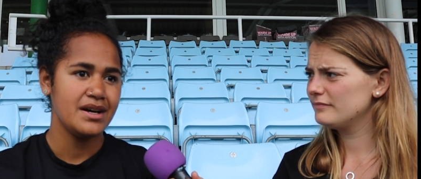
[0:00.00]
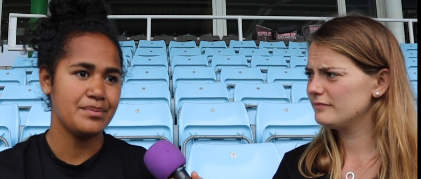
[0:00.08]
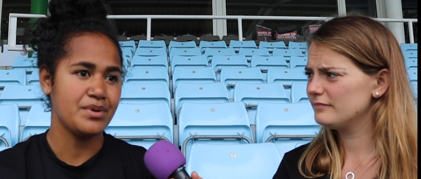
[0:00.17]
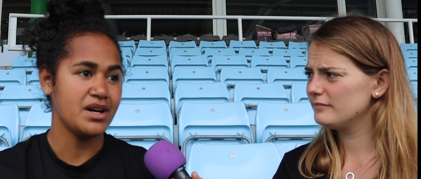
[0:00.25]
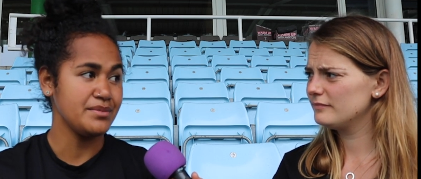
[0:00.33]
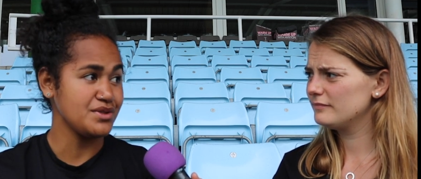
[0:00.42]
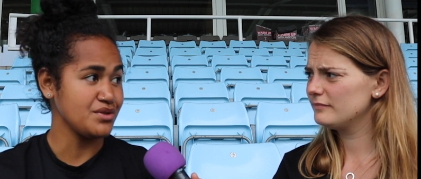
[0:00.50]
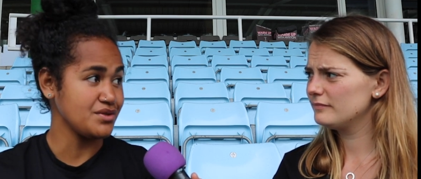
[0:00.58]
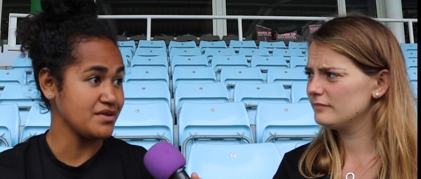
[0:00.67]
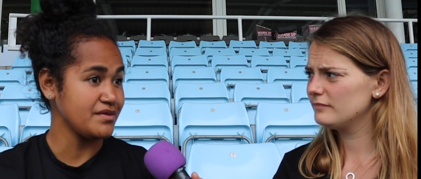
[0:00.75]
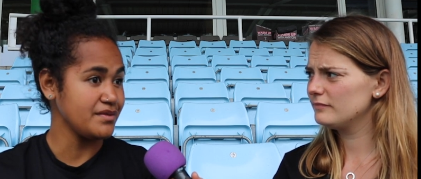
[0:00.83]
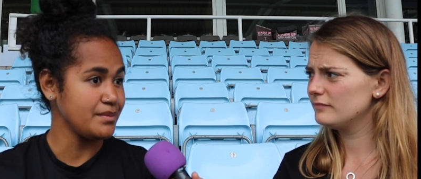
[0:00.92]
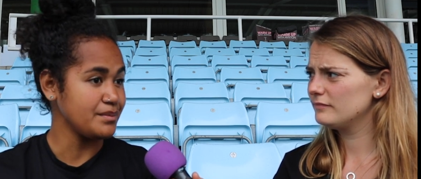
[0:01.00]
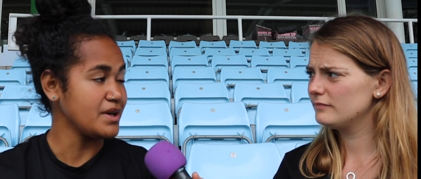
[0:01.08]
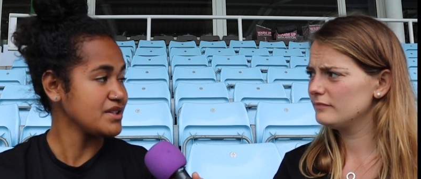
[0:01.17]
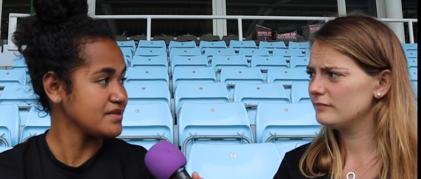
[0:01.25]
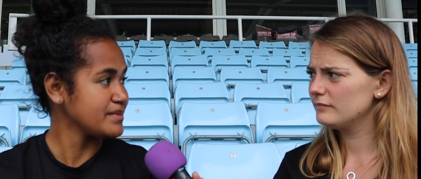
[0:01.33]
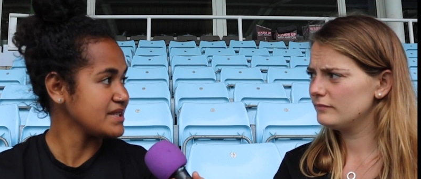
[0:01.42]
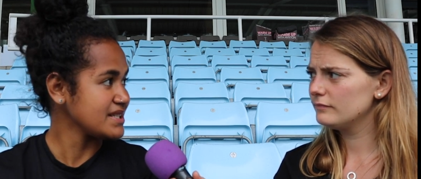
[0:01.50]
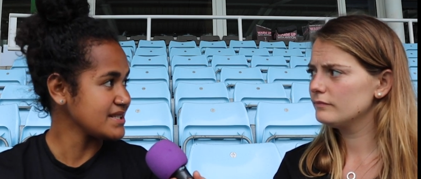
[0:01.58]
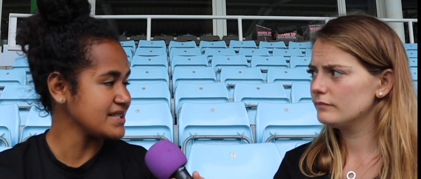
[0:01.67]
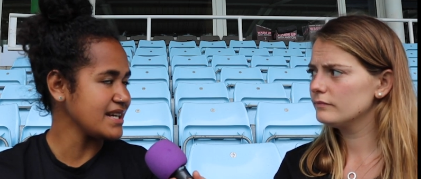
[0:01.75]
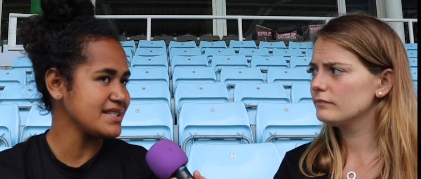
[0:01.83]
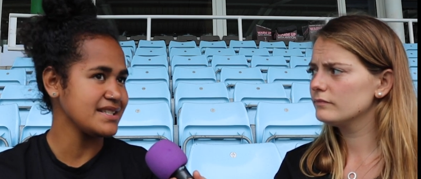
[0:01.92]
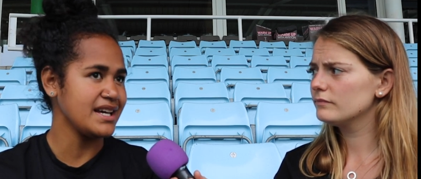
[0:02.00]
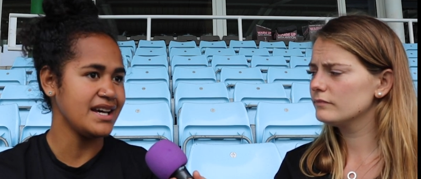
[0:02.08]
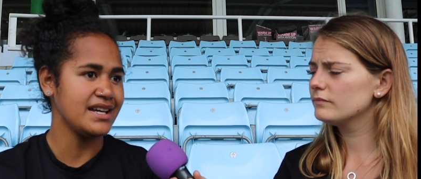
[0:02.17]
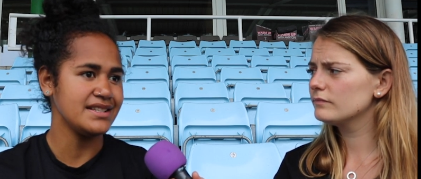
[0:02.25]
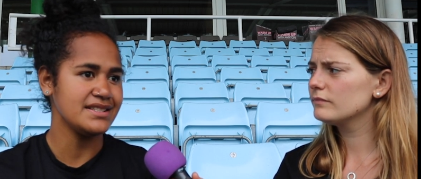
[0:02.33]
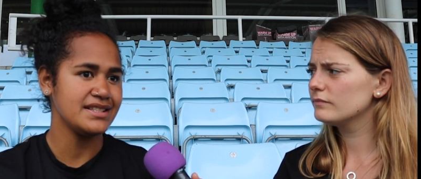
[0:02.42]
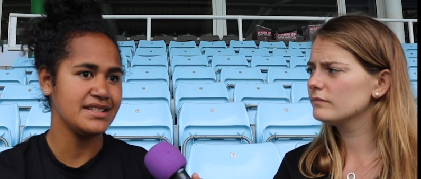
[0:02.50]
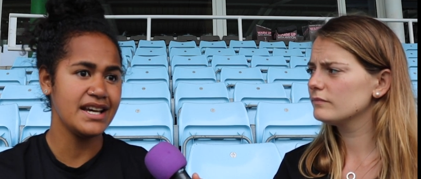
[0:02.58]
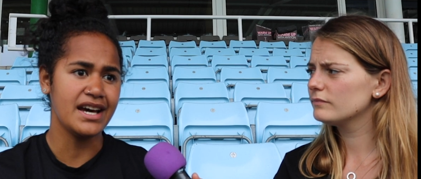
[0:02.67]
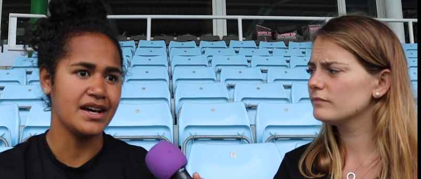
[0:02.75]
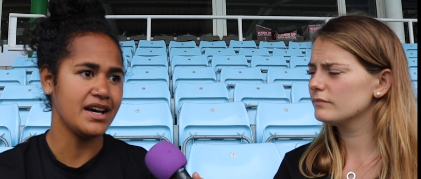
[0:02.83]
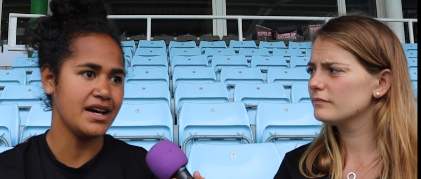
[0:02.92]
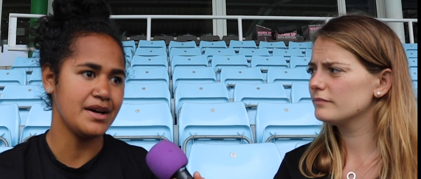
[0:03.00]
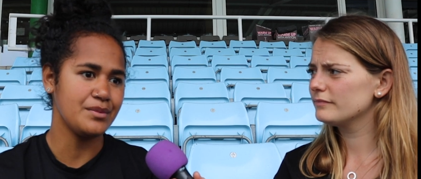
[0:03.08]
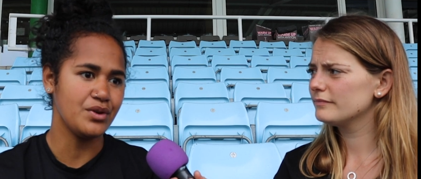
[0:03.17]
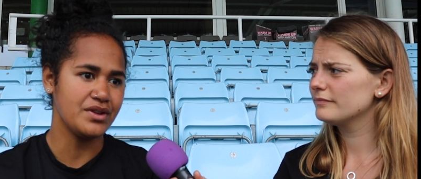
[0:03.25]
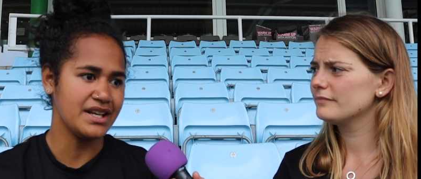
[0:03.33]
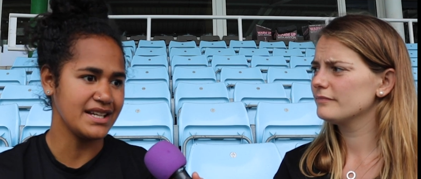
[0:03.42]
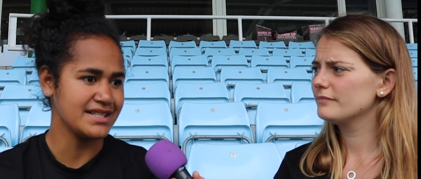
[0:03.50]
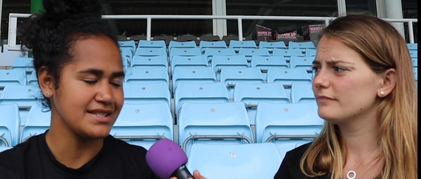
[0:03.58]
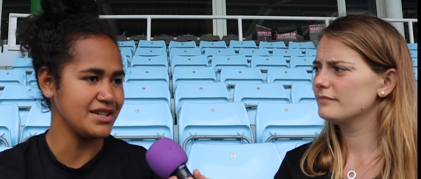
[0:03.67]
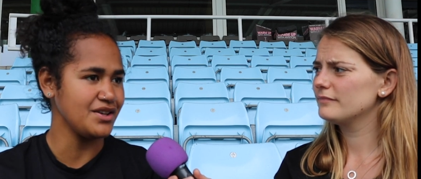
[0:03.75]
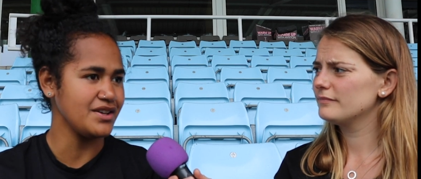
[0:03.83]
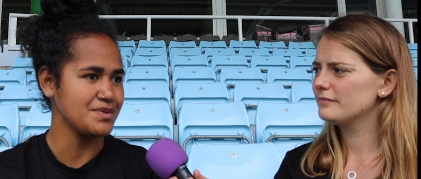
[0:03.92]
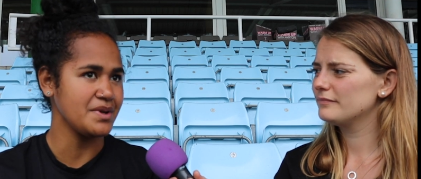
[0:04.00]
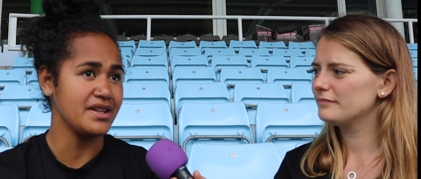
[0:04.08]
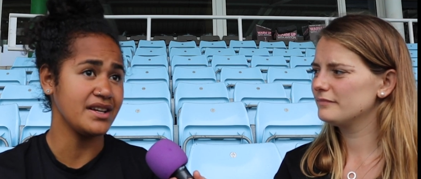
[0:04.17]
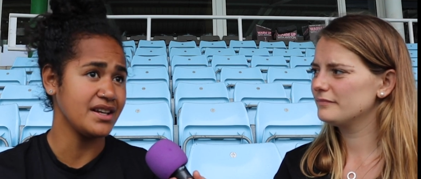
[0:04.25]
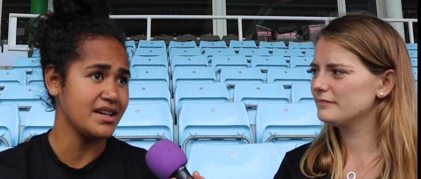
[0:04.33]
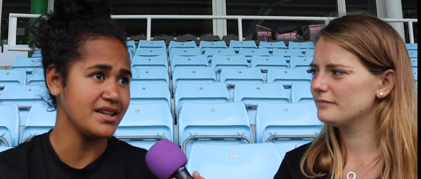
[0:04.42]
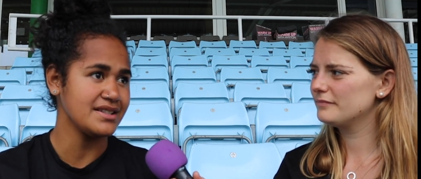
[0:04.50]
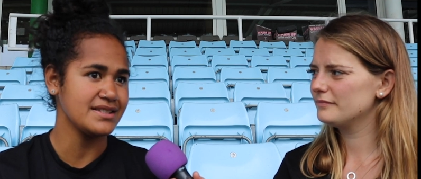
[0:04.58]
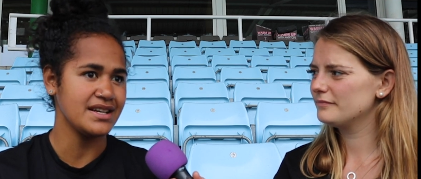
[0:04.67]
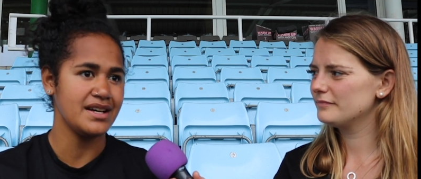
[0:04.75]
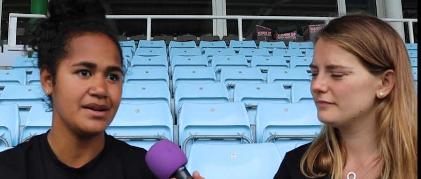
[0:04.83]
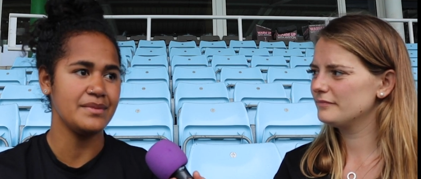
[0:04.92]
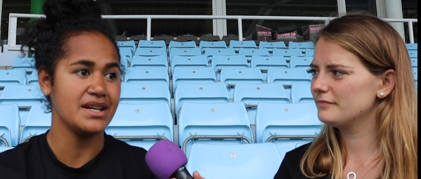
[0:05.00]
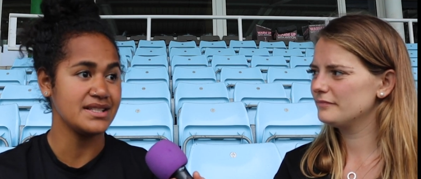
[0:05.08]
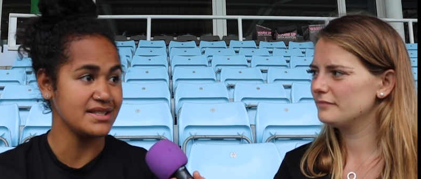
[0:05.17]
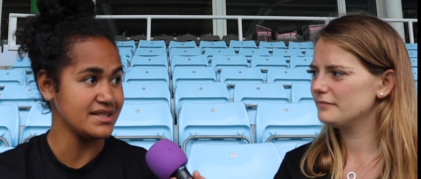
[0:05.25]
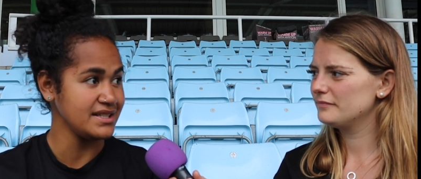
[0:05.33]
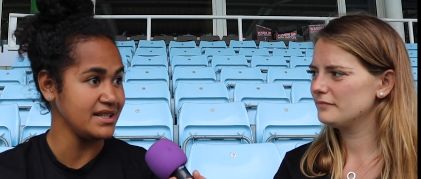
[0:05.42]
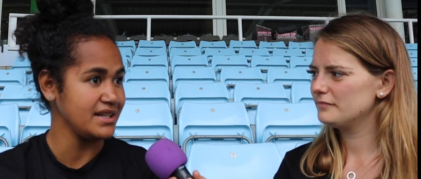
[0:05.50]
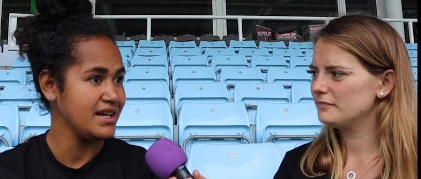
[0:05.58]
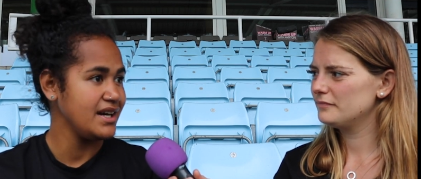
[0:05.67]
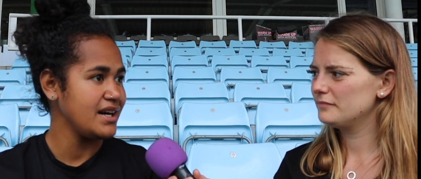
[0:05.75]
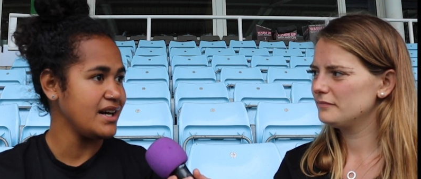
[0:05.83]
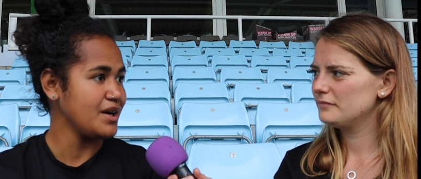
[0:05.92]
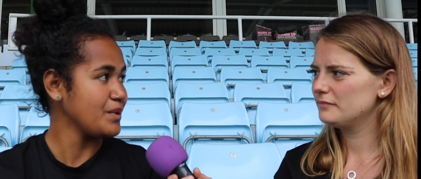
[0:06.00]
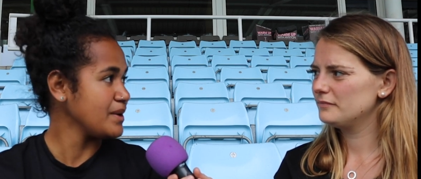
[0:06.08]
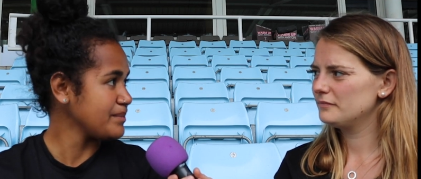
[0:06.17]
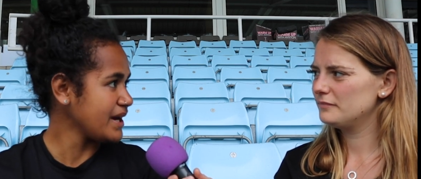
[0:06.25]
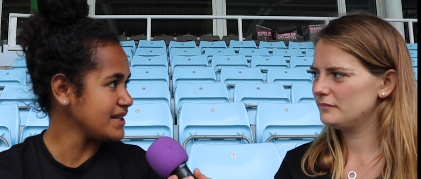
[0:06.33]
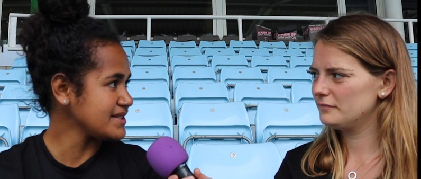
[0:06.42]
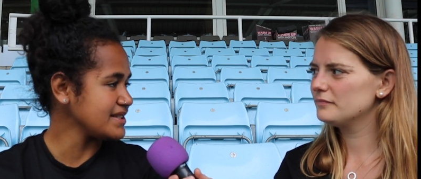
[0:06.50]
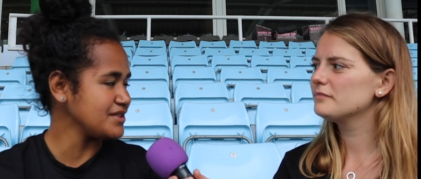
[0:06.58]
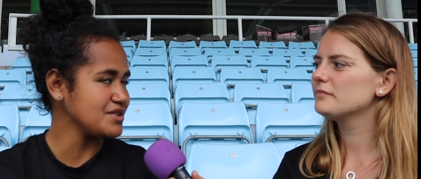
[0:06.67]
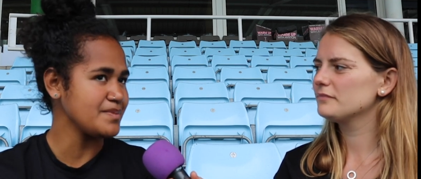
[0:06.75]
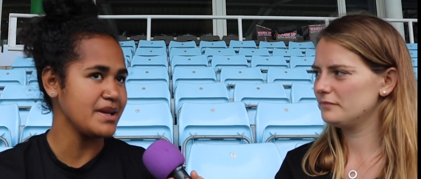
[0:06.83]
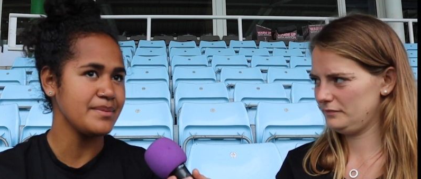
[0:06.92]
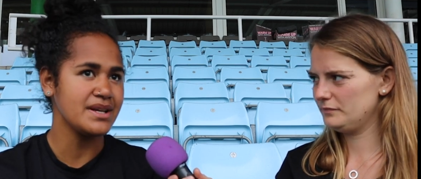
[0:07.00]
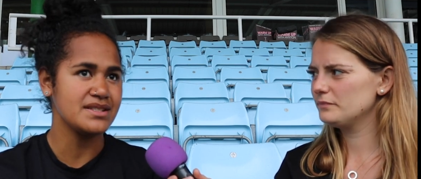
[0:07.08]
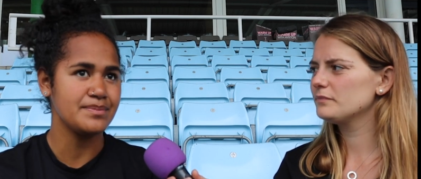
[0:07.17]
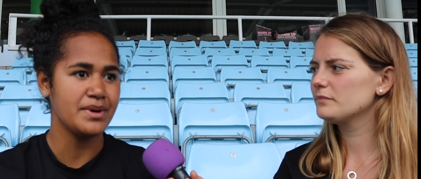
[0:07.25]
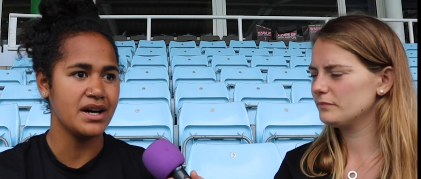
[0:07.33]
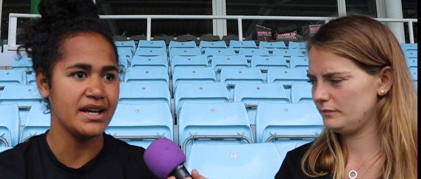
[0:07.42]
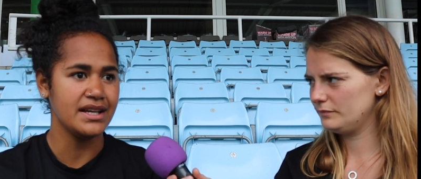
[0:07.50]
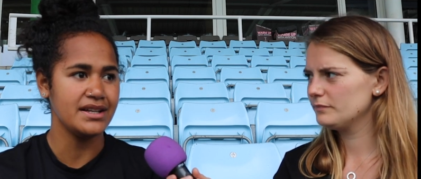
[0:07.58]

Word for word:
Speaker 1: a primary source of much of my success. And yeah, um, all the exes a lot as well. The girls, um, SNC, uh, Wayne Pattinson, who's played a massive part